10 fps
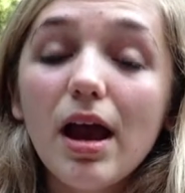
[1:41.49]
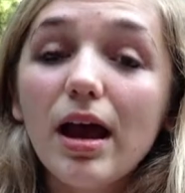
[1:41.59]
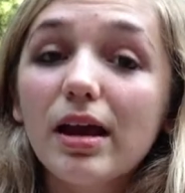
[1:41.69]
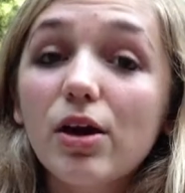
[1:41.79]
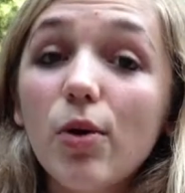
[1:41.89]

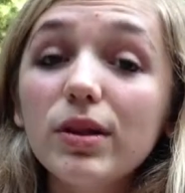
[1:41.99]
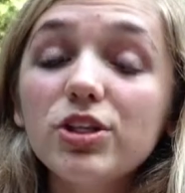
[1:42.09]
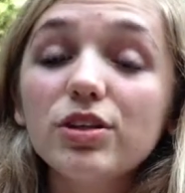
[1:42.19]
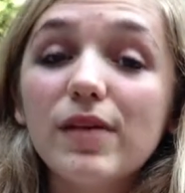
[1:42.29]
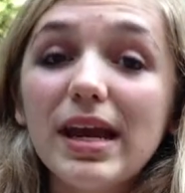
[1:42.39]
A
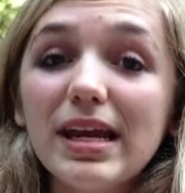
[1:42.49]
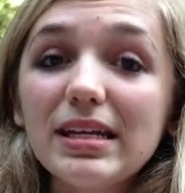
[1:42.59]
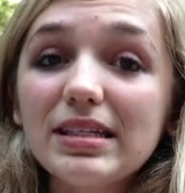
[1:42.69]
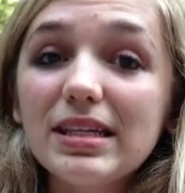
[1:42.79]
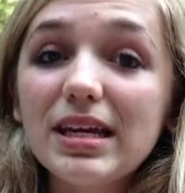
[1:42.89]
coalition of
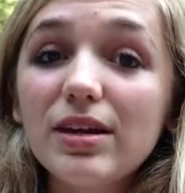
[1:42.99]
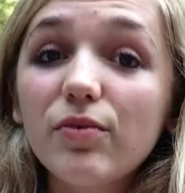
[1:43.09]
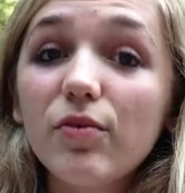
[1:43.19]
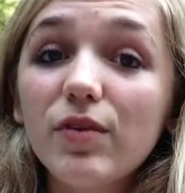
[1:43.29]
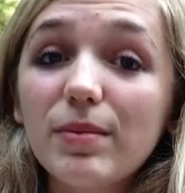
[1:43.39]
18
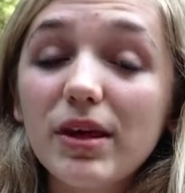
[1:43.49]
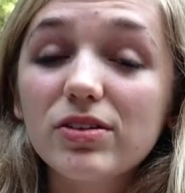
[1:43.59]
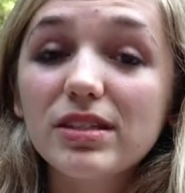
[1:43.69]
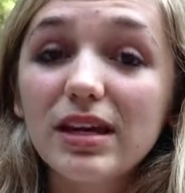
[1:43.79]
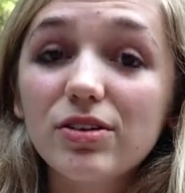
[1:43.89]
female
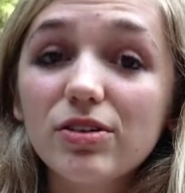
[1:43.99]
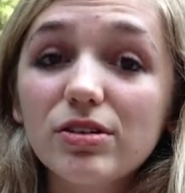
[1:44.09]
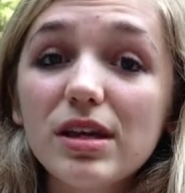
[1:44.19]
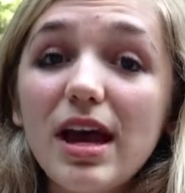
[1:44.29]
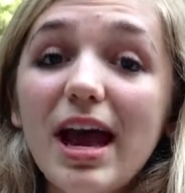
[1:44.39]

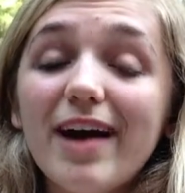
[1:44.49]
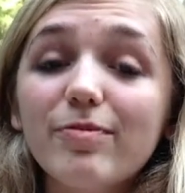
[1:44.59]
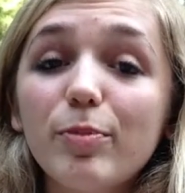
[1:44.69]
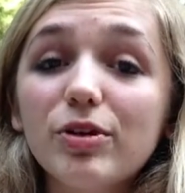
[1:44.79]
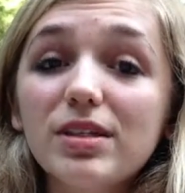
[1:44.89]
senators
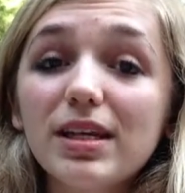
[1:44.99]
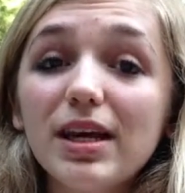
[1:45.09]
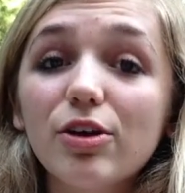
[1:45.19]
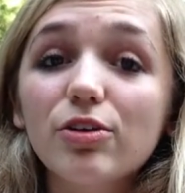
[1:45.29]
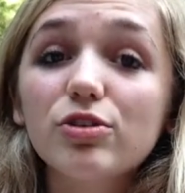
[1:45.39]
have put
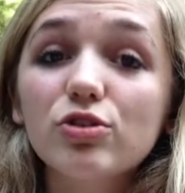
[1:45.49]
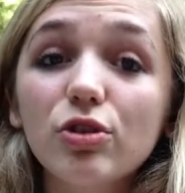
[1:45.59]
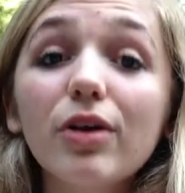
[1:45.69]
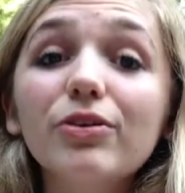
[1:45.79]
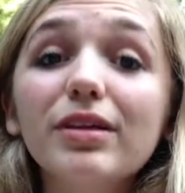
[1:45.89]
together
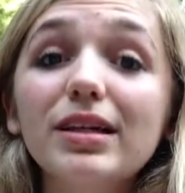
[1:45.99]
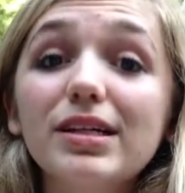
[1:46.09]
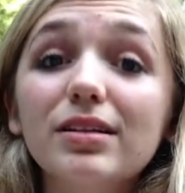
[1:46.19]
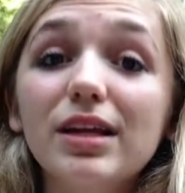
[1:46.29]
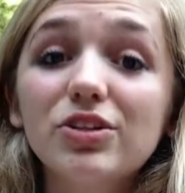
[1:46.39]
stronger
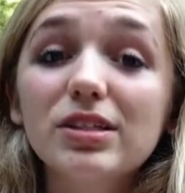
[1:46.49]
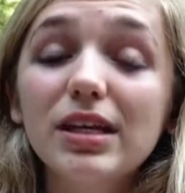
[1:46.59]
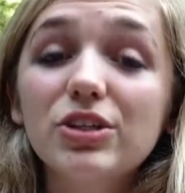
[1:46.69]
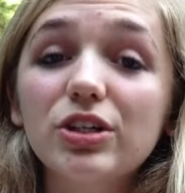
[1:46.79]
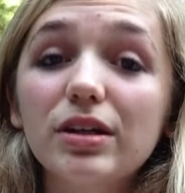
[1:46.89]

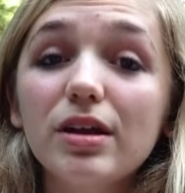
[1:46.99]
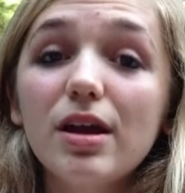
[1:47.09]
legislation